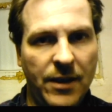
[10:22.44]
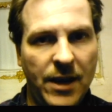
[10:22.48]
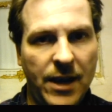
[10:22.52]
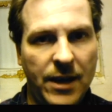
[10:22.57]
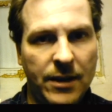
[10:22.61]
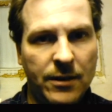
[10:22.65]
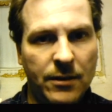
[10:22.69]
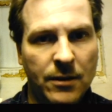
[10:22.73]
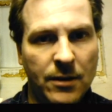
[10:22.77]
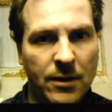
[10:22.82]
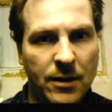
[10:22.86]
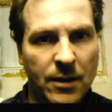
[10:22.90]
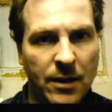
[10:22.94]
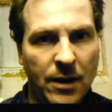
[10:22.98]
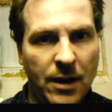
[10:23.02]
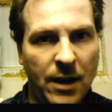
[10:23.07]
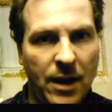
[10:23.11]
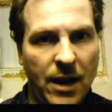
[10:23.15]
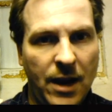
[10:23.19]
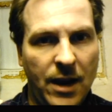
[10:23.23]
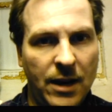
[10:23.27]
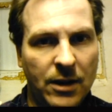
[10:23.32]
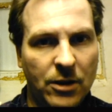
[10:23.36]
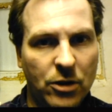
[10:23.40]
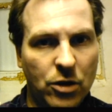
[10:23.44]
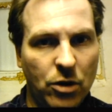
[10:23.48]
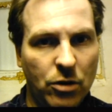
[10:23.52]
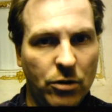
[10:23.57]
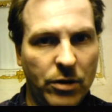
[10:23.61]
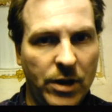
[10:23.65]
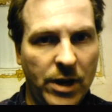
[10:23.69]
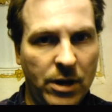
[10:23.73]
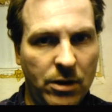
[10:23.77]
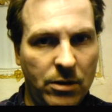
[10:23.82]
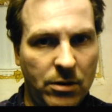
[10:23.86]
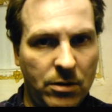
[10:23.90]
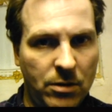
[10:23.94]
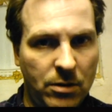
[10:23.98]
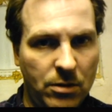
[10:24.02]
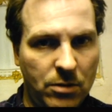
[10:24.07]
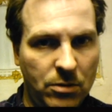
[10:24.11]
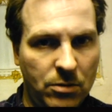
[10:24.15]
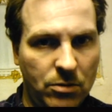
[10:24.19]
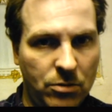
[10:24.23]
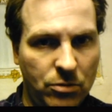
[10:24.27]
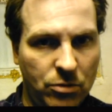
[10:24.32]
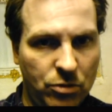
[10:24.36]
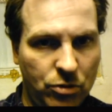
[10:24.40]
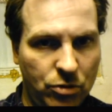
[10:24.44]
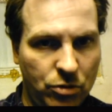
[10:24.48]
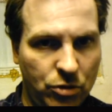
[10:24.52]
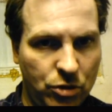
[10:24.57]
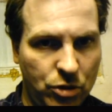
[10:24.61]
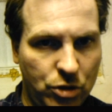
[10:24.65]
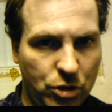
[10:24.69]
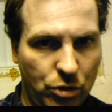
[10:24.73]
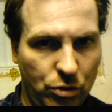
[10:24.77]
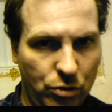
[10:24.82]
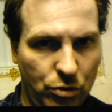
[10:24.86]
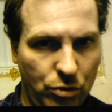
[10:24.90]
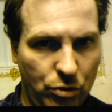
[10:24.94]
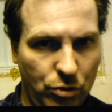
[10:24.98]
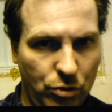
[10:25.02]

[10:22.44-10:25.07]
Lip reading: that, and go down to,